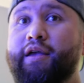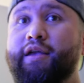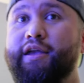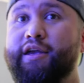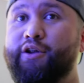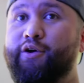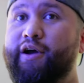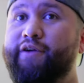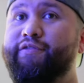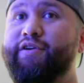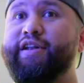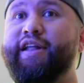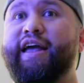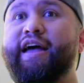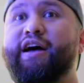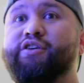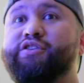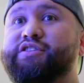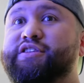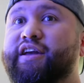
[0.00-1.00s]
you know, every day
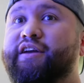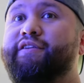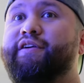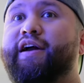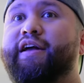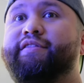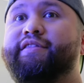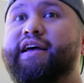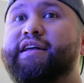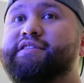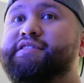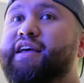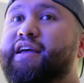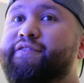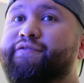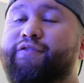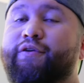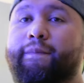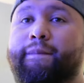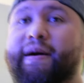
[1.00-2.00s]
I'll stay at that
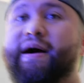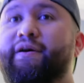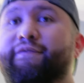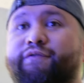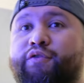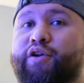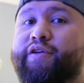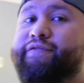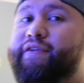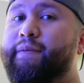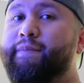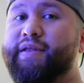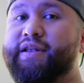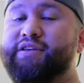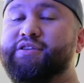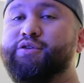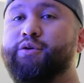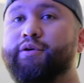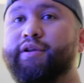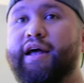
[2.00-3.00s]
tank for about 45
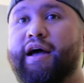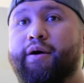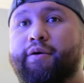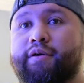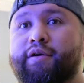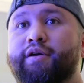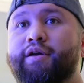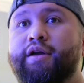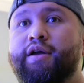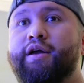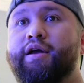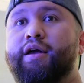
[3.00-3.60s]
minutes to an hour.